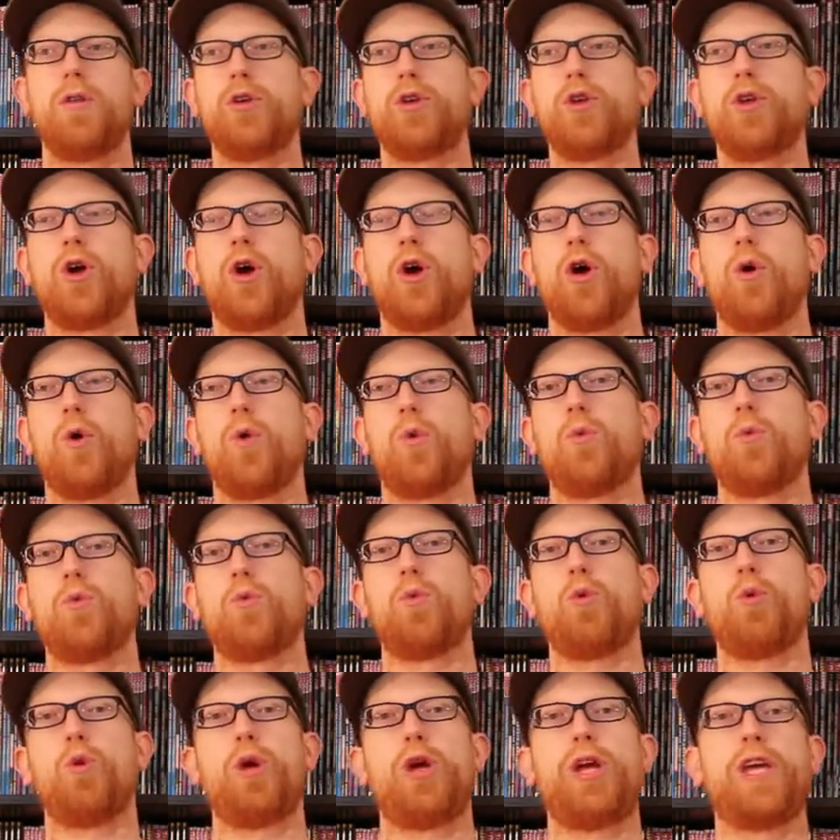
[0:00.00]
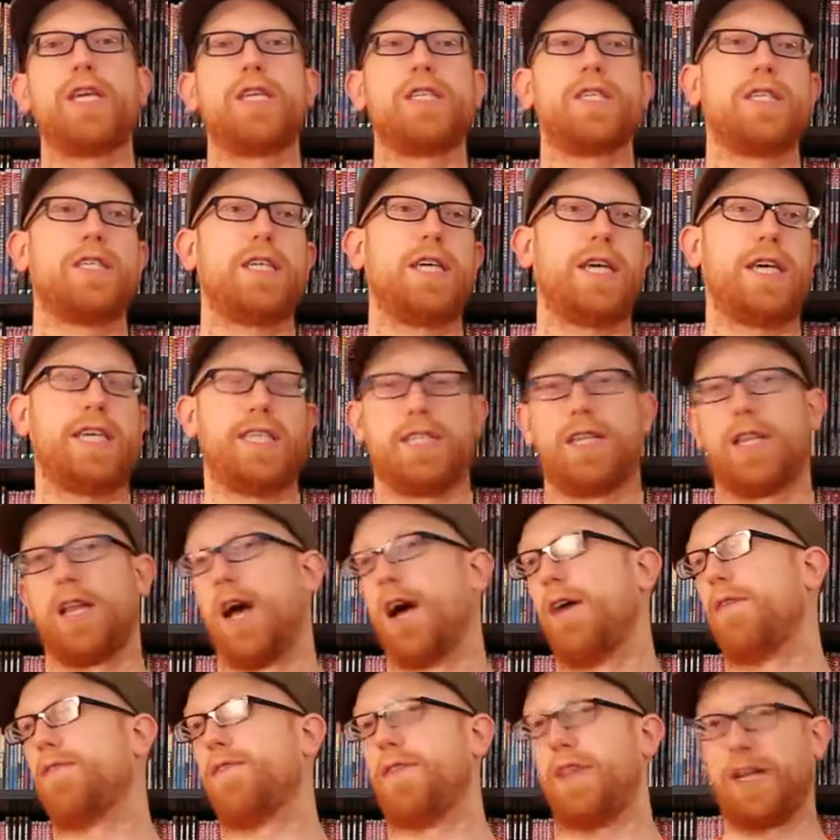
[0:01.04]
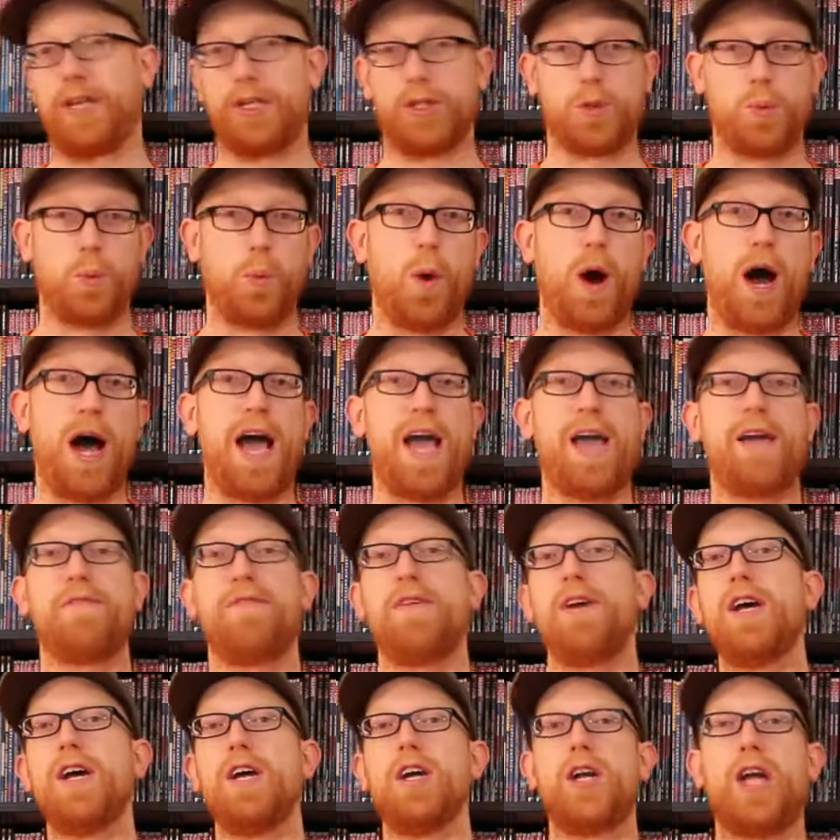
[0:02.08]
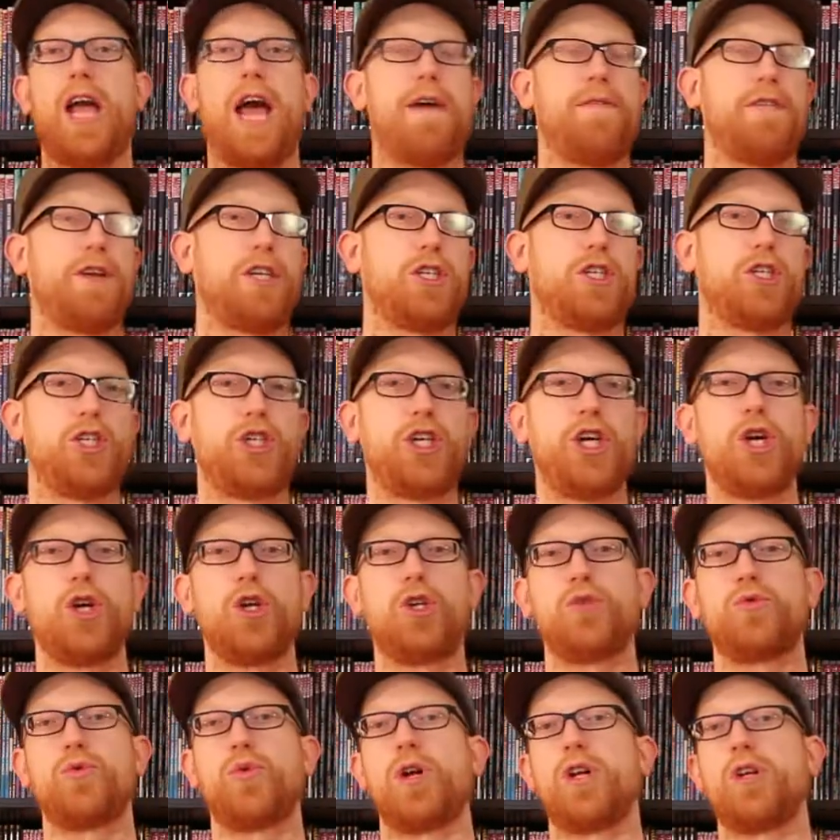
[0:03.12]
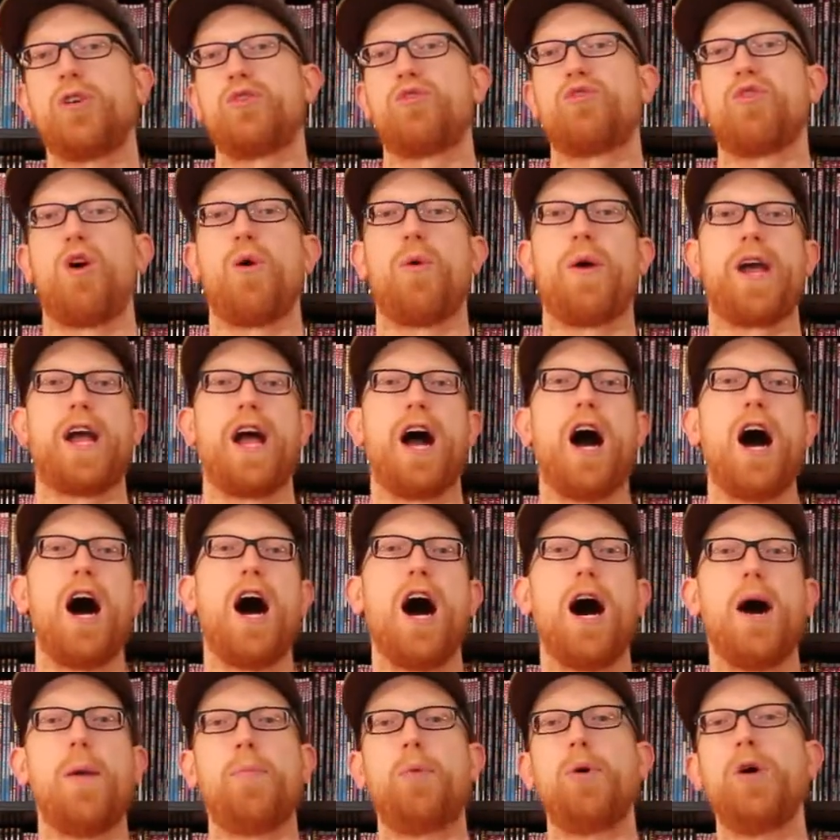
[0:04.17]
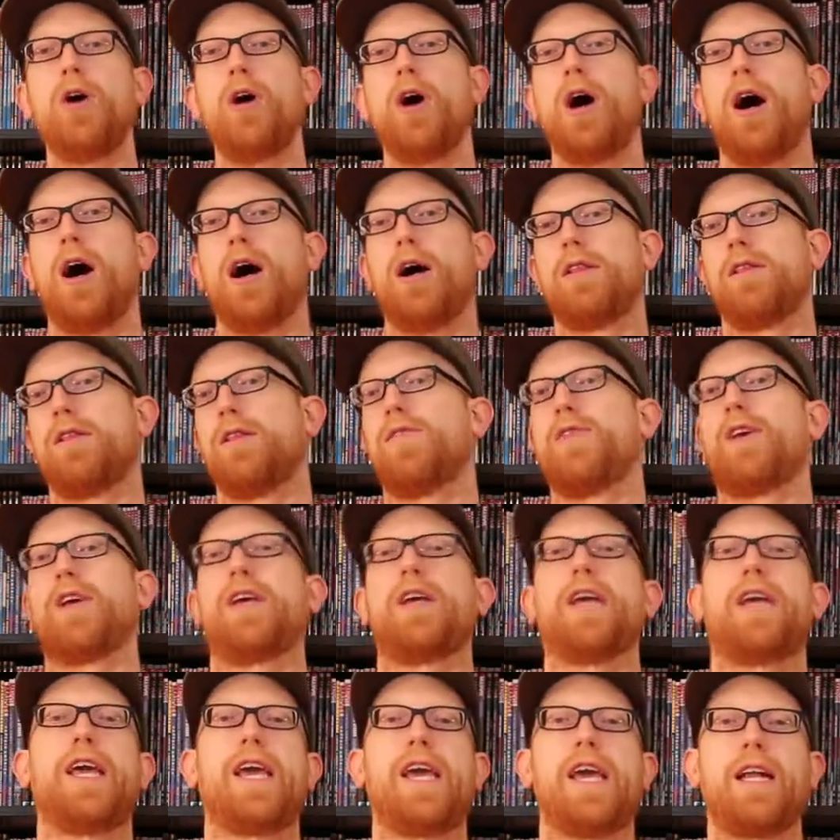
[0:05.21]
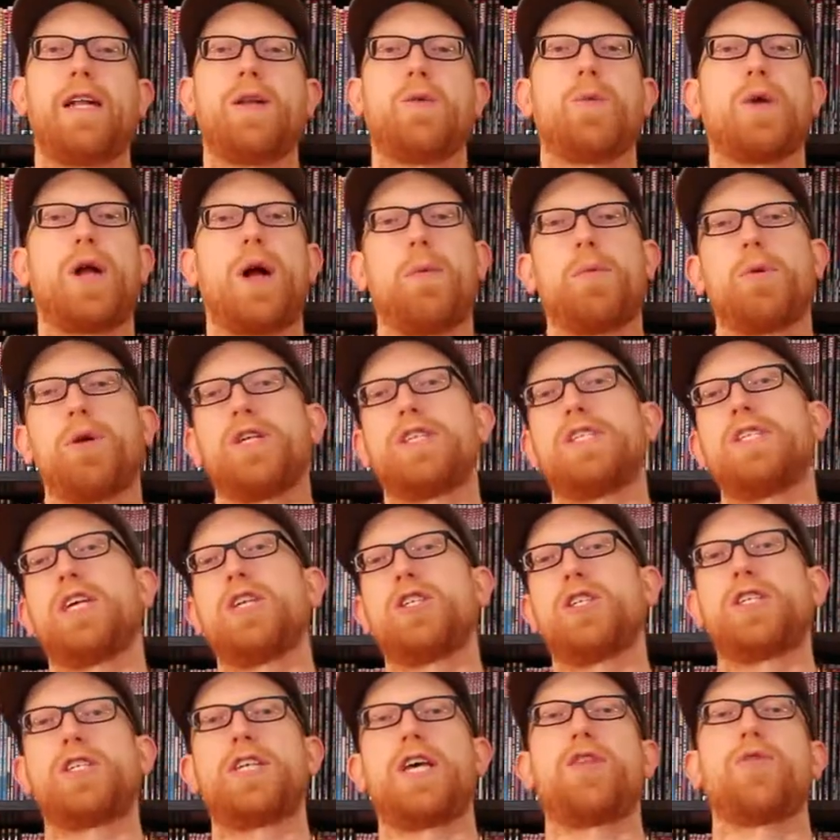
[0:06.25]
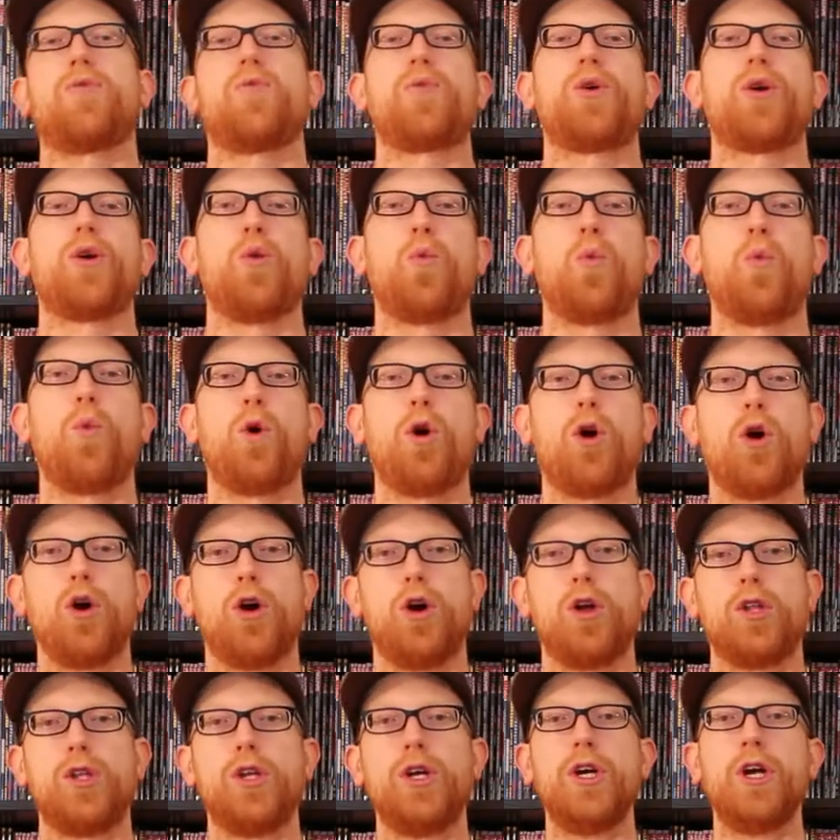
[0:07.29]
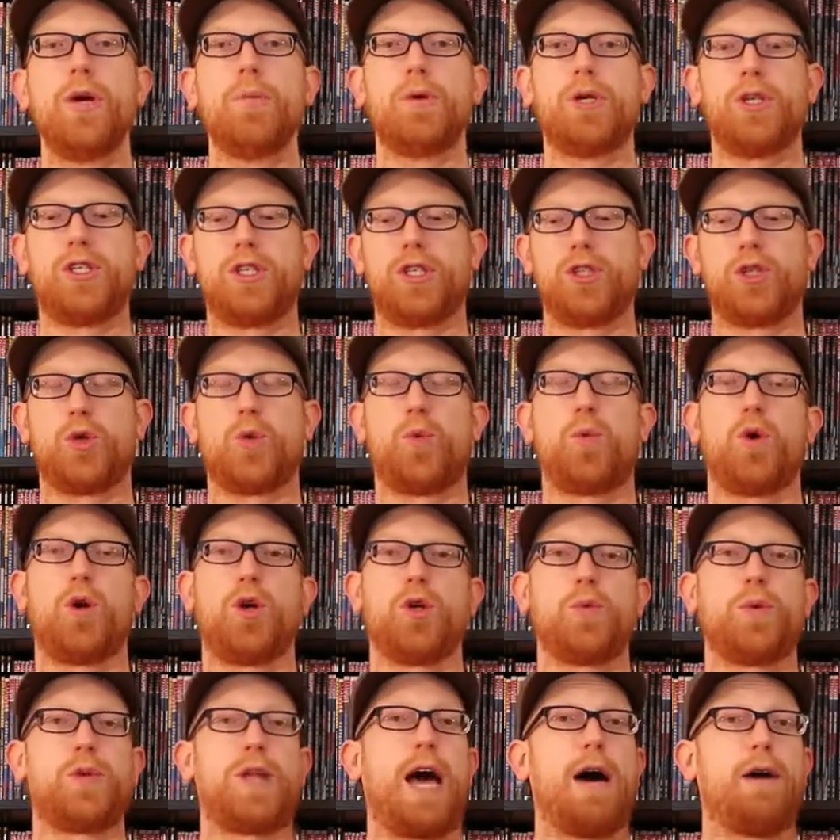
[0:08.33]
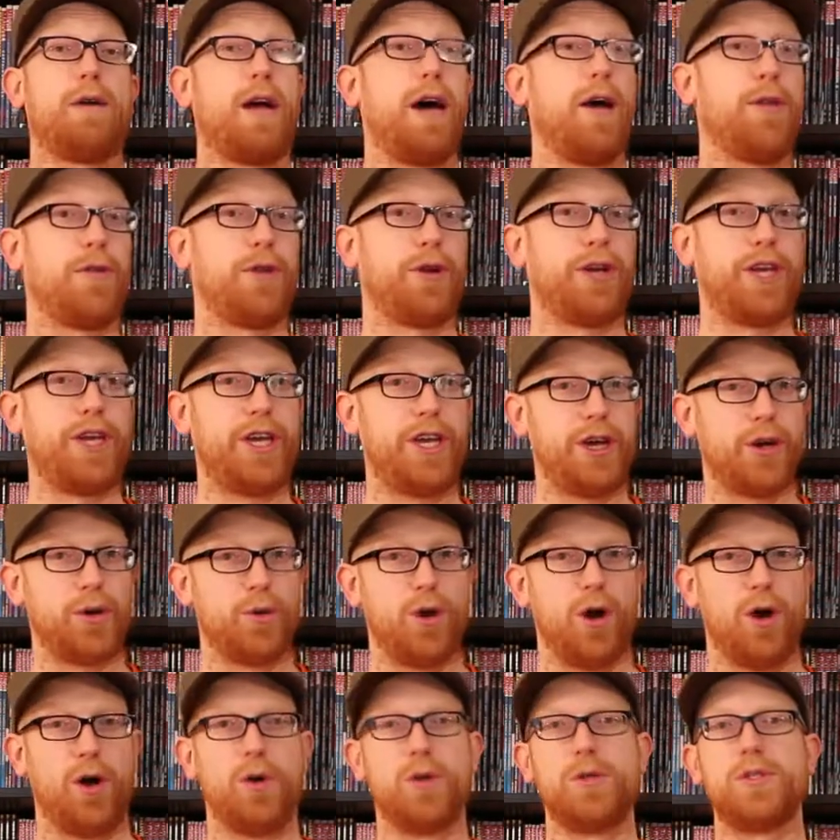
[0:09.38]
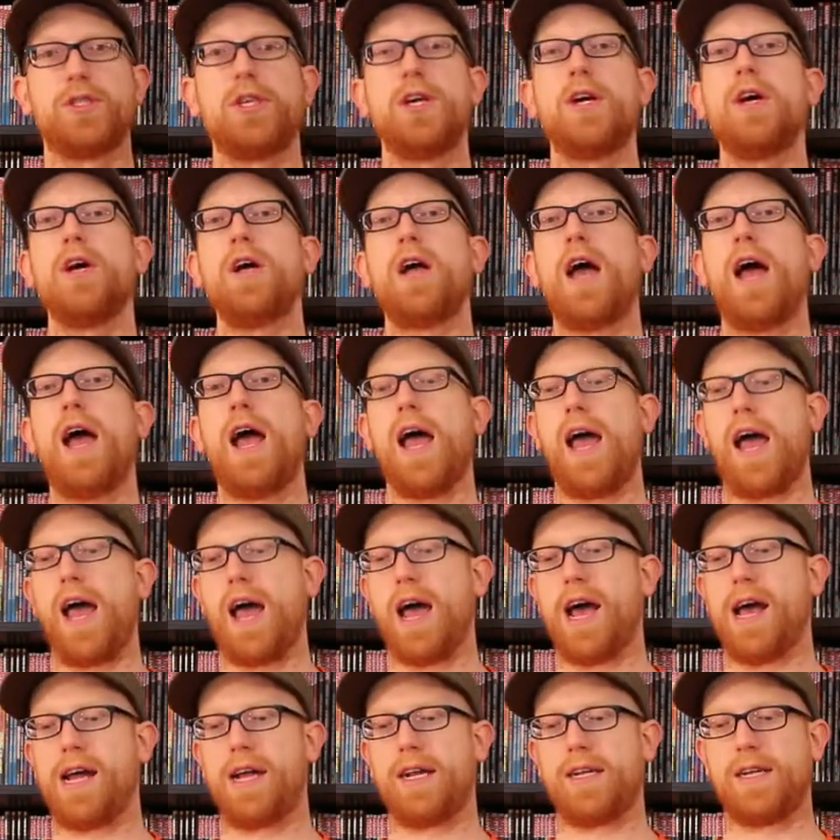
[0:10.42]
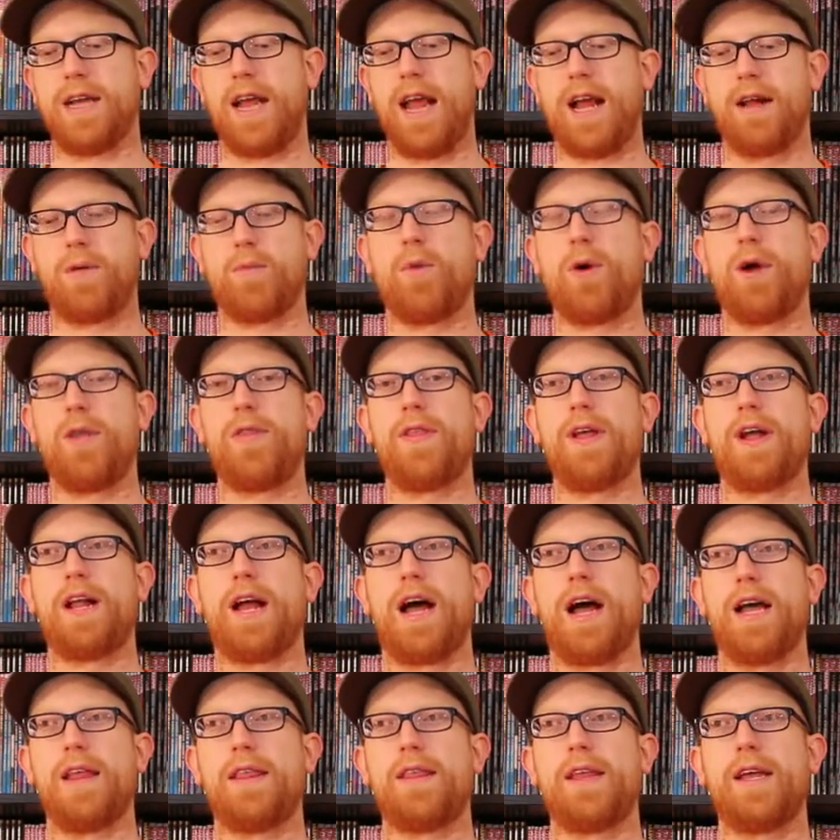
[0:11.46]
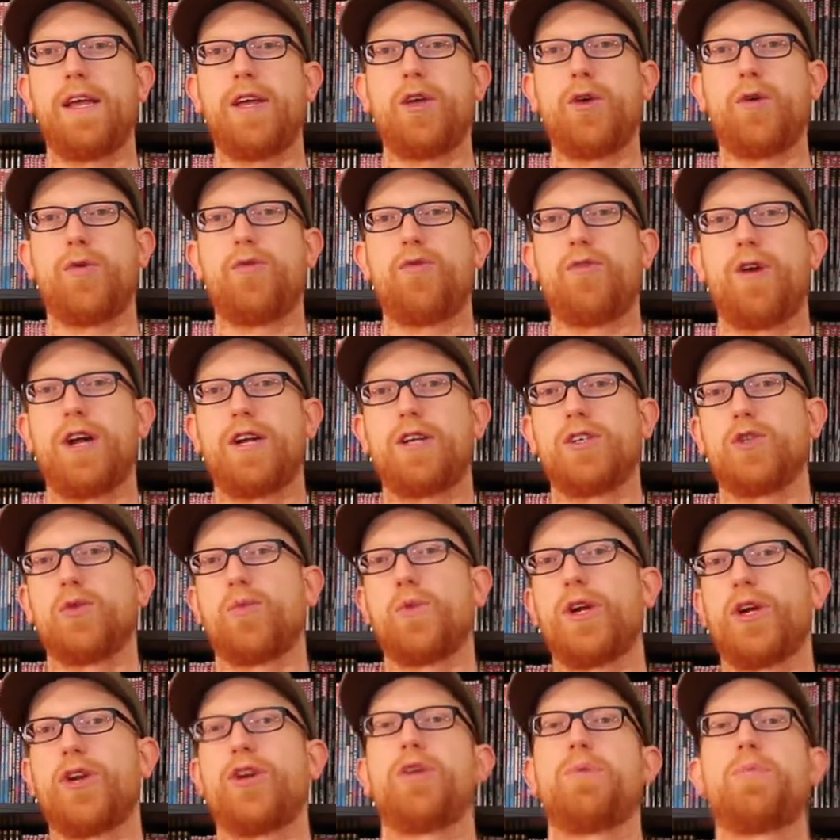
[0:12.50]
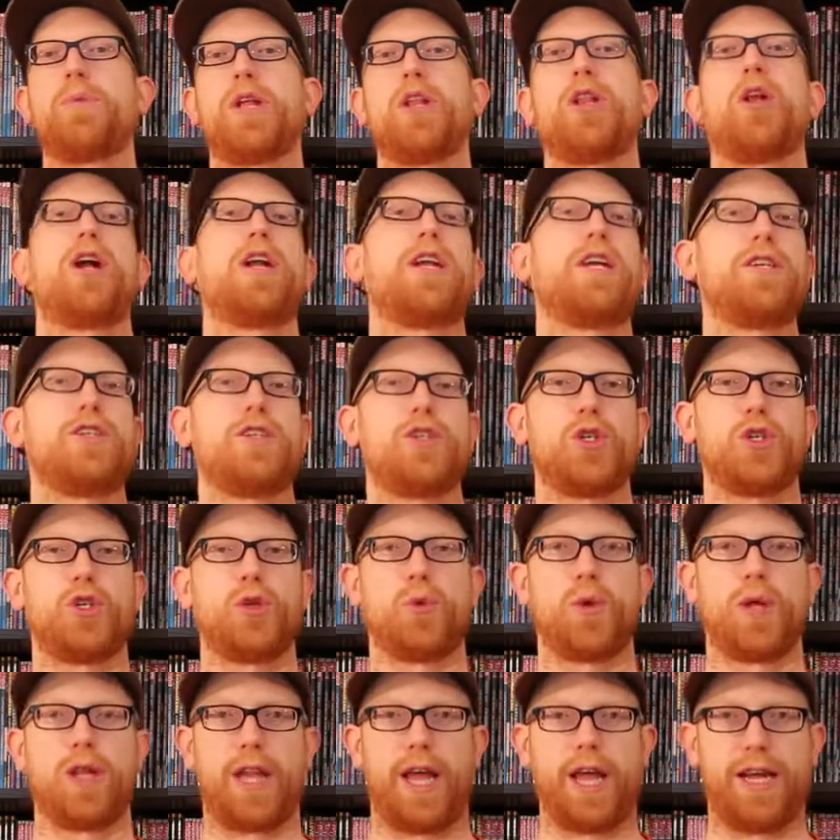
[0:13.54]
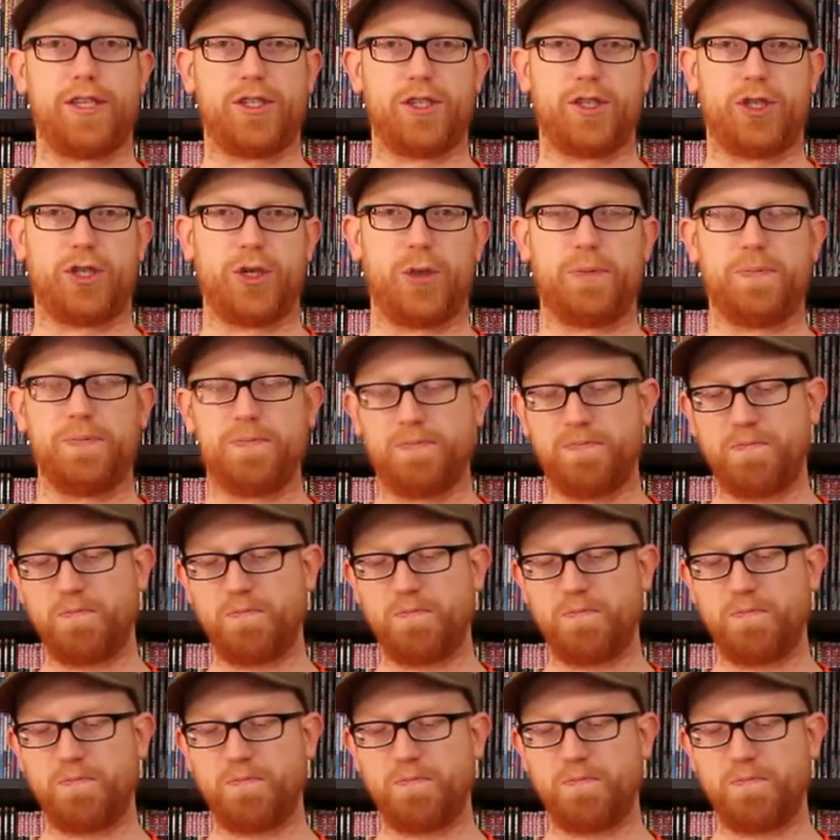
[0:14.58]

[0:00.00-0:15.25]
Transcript: you know, his his love, then his wife, having children, growing up, living in what I want to essentially say the real world, because this is a world without other heroes, and and one that I think you'll find as a reader it'll be a lot easier to relate to.